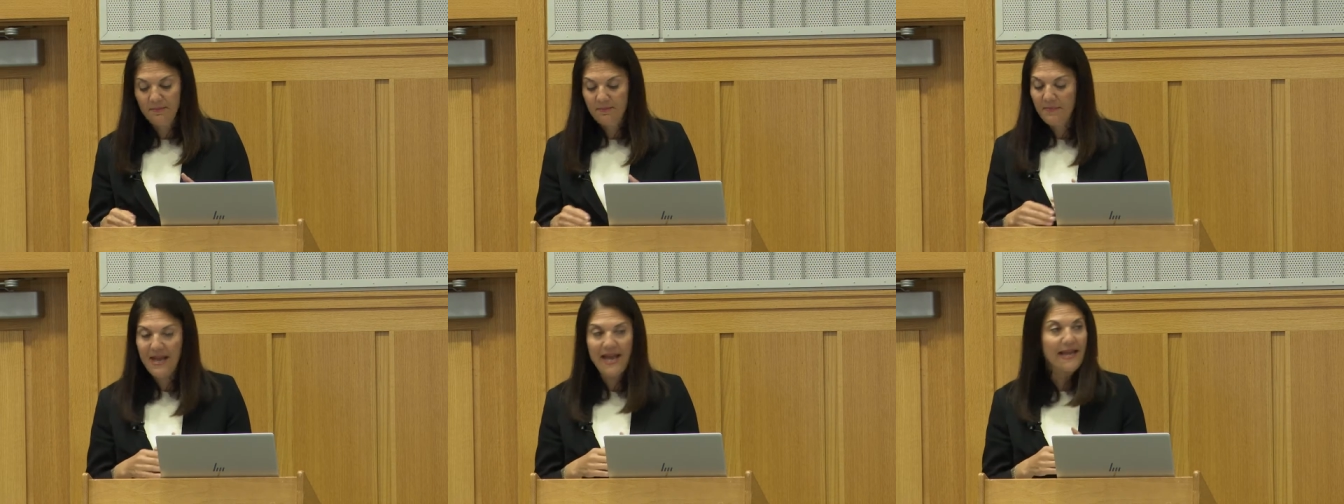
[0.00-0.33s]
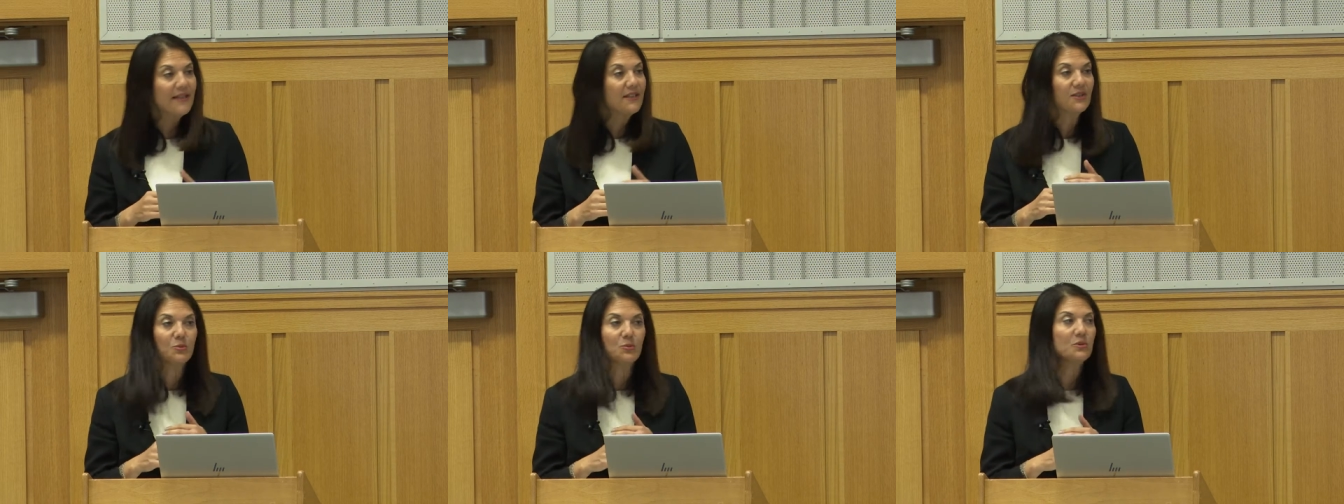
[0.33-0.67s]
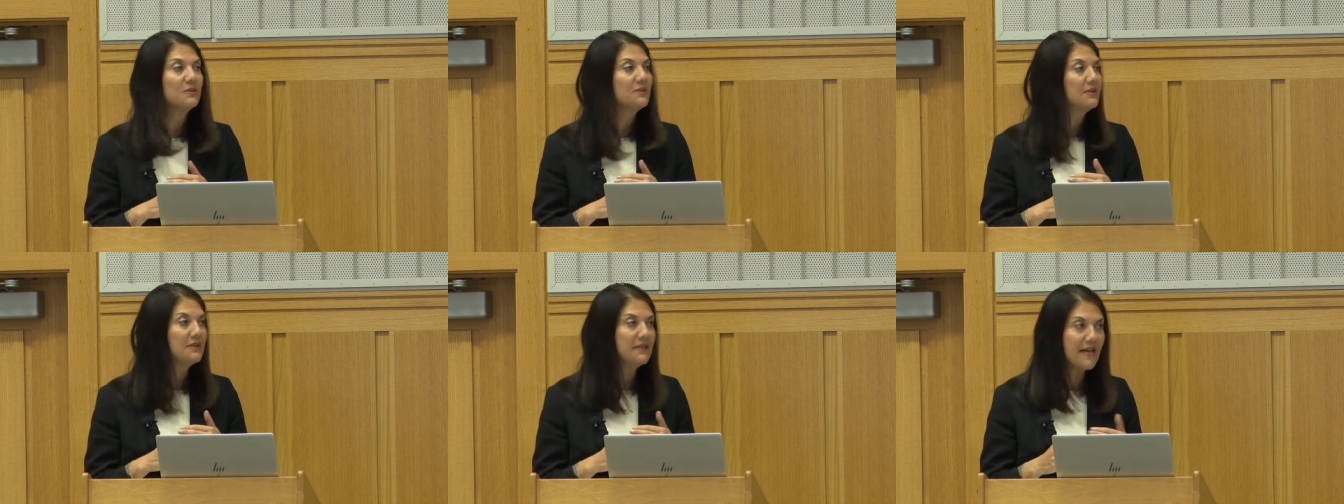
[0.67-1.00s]
Banks
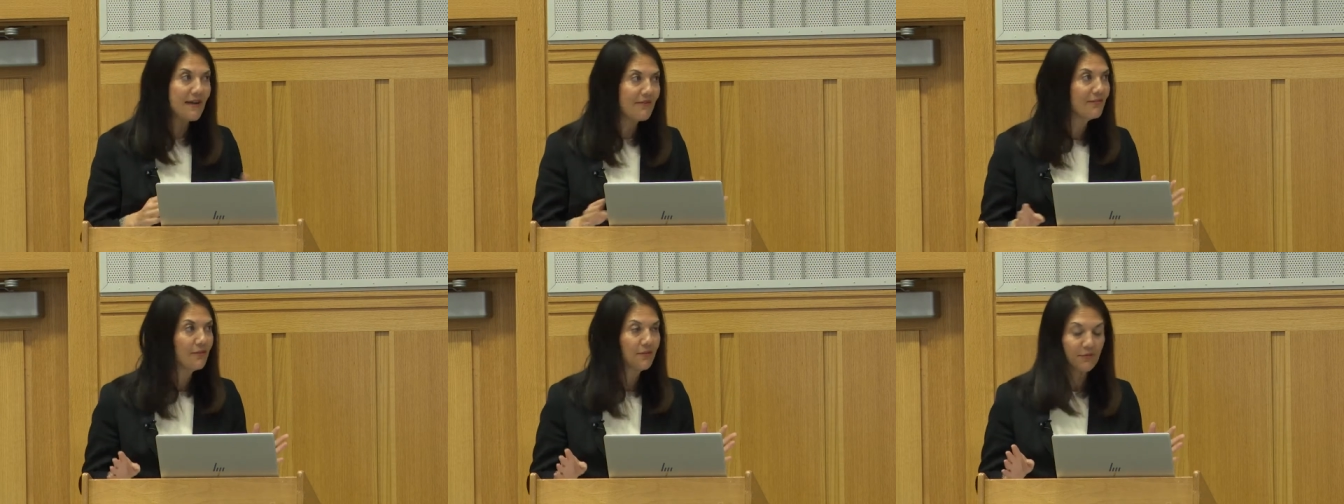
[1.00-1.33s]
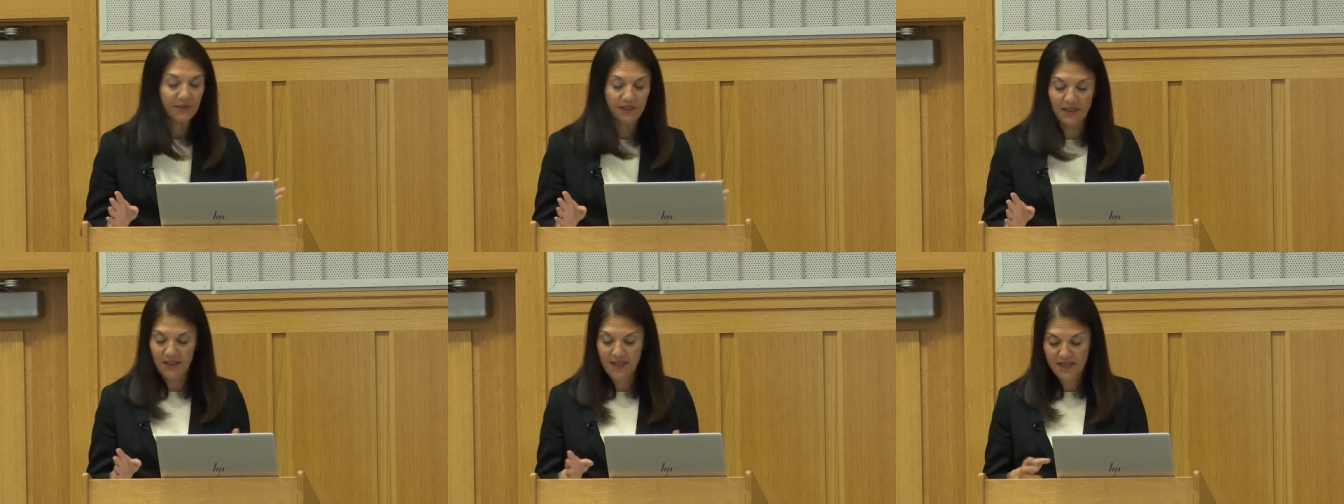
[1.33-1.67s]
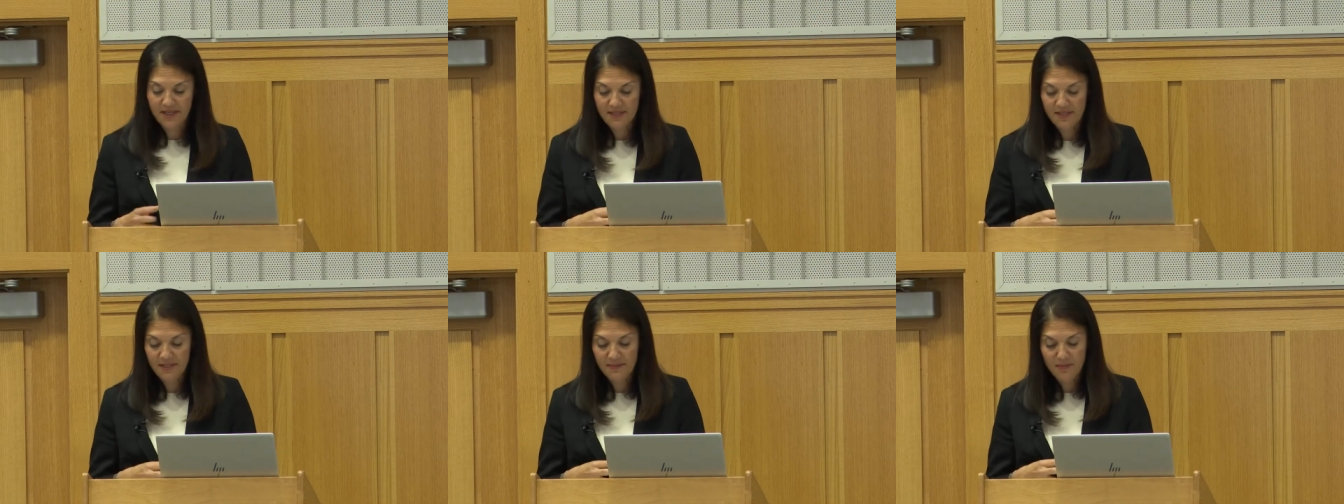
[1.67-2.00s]
will never
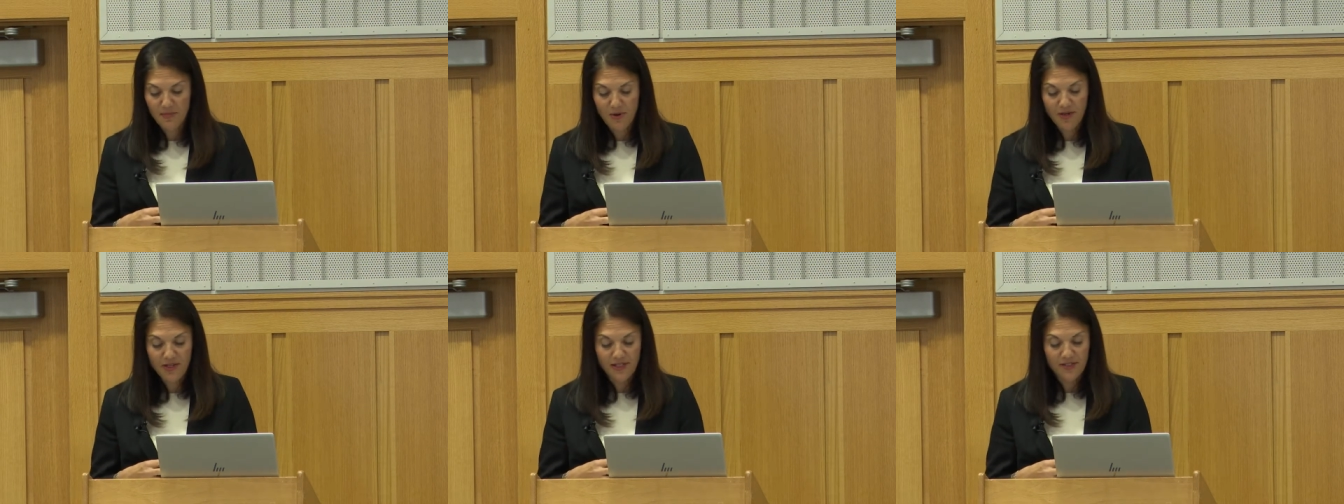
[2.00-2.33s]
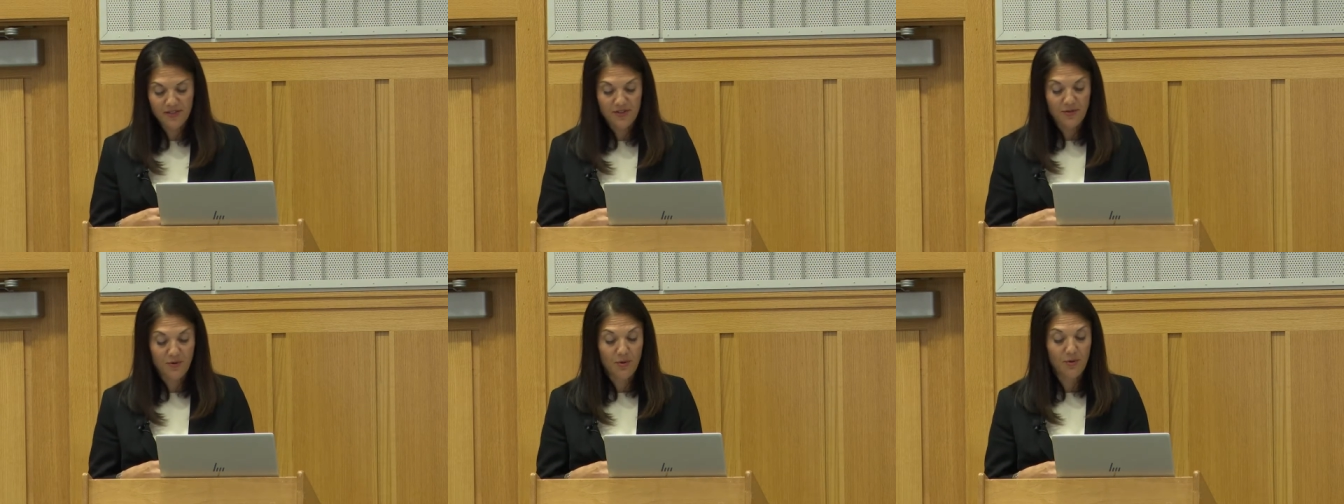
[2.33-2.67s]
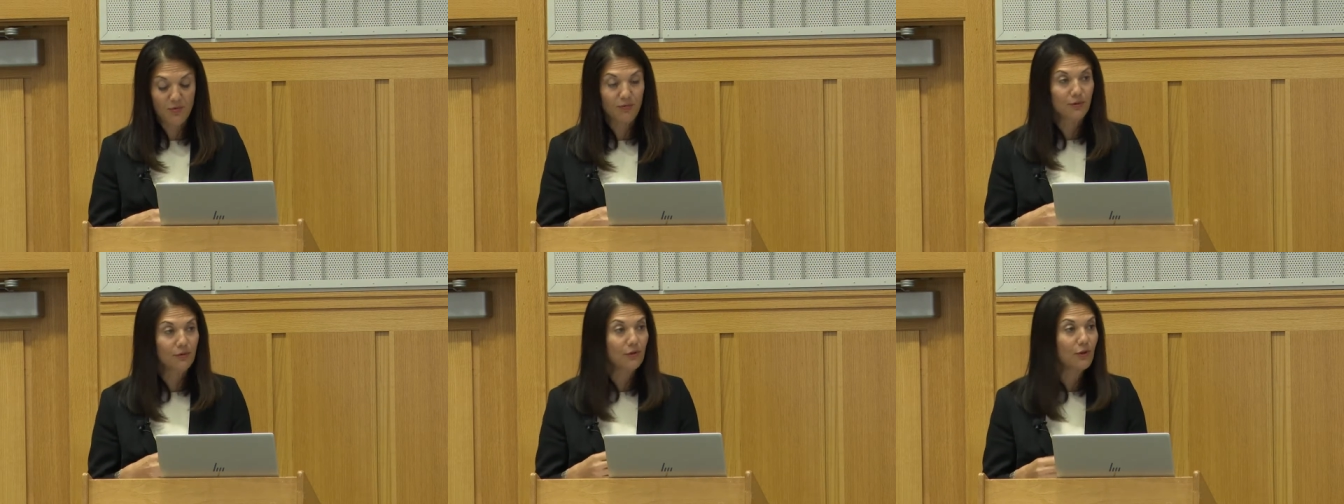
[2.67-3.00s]
realize the markets they're
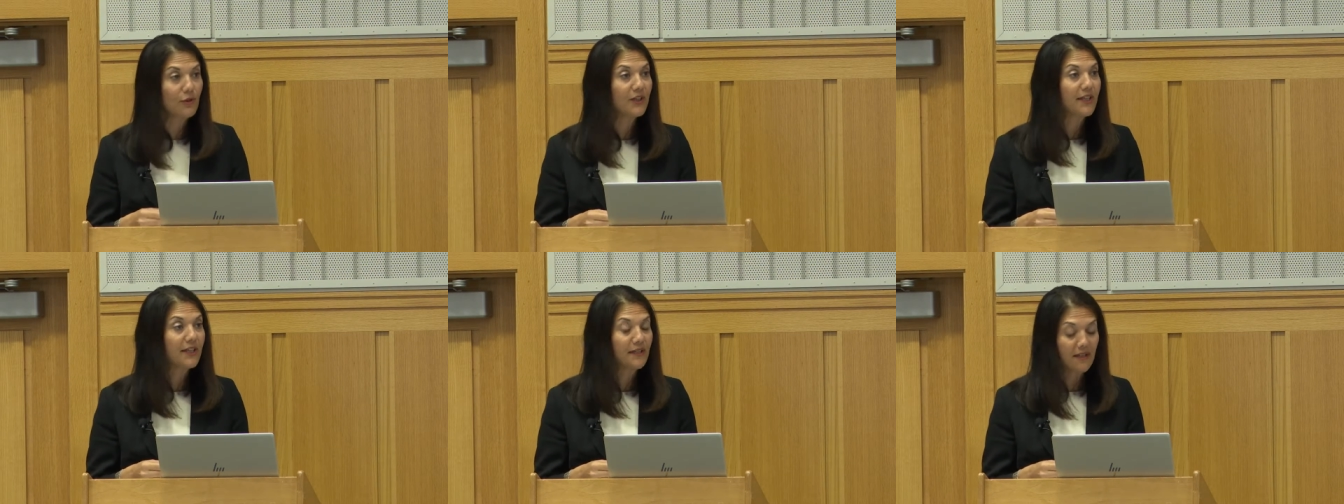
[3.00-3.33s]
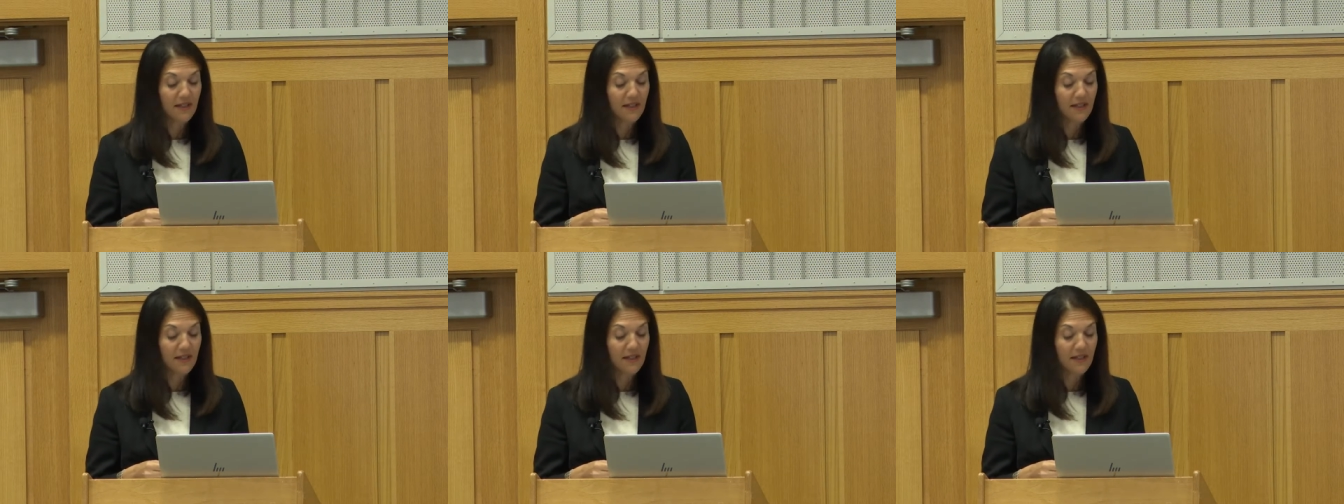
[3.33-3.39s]
overlooking